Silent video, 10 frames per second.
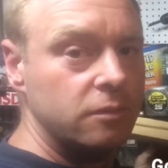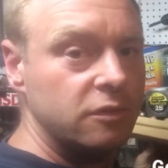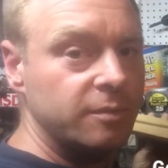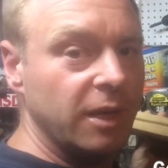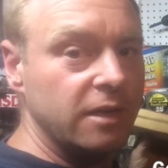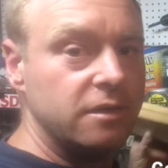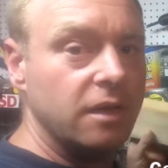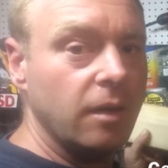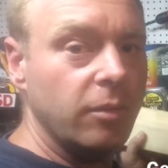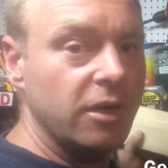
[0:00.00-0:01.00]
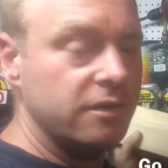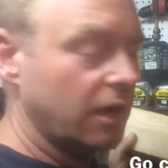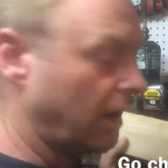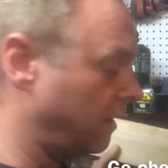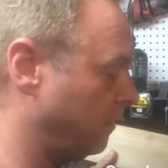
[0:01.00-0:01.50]
smashed side by
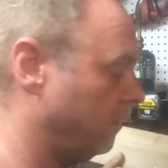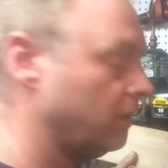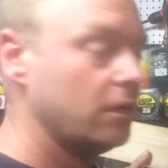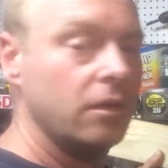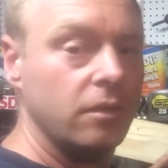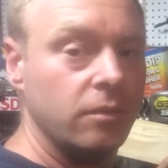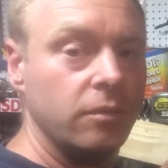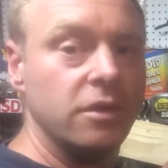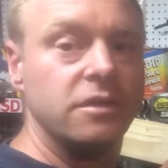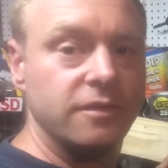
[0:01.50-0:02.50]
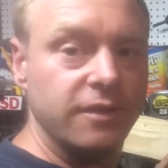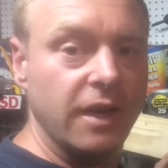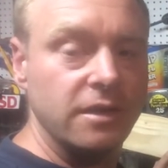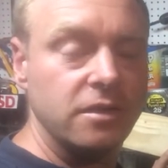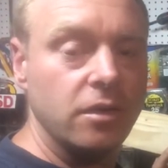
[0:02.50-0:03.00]
side will
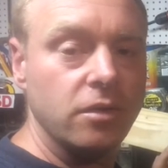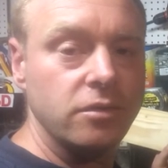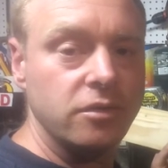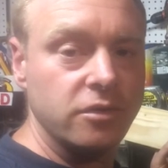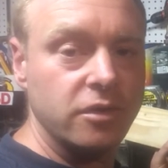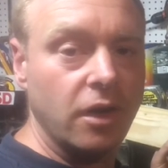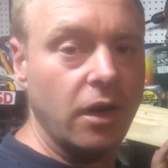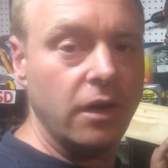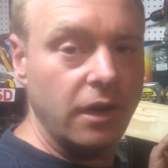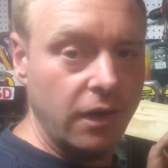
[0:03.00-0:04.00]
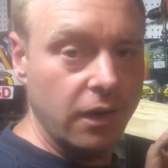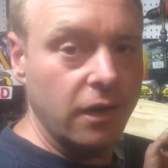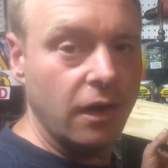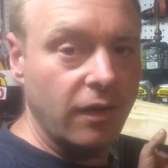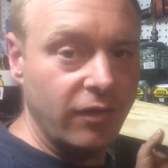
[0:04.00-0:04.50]
suffice to hold your saw
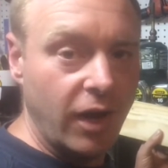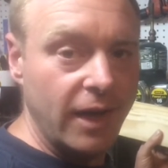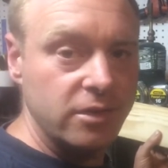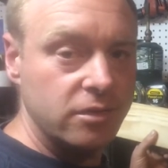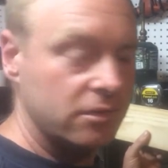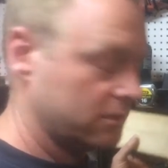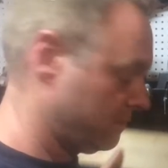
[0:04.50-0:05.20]
in a vise.